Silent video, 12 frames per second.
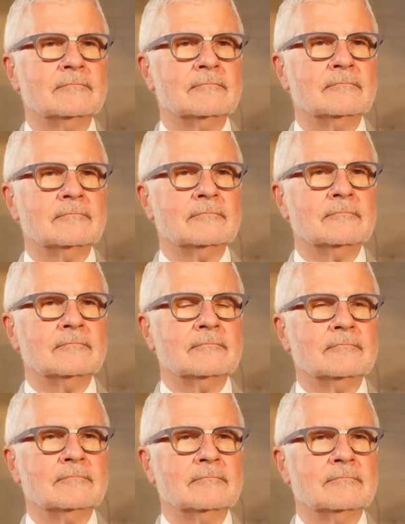
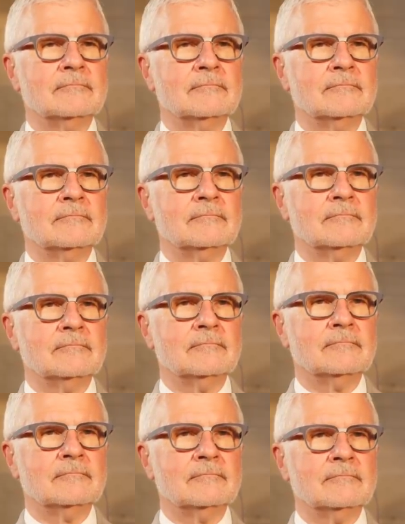
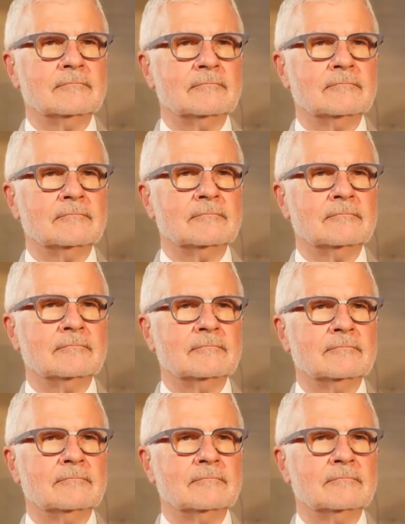
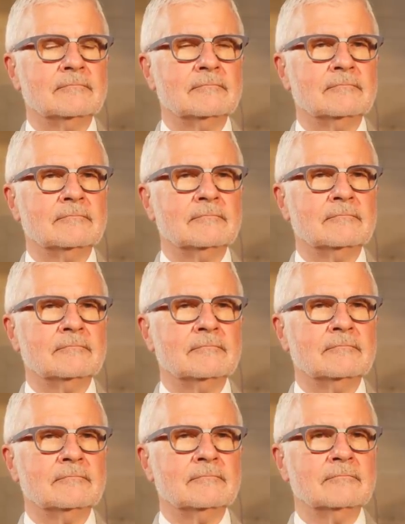
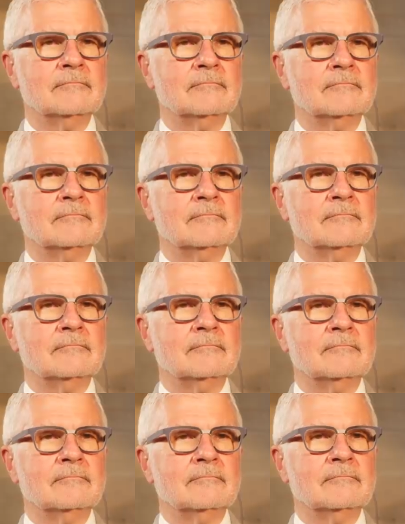
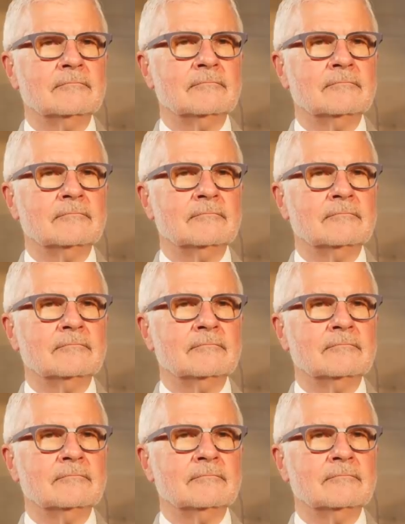The person shown says nothing.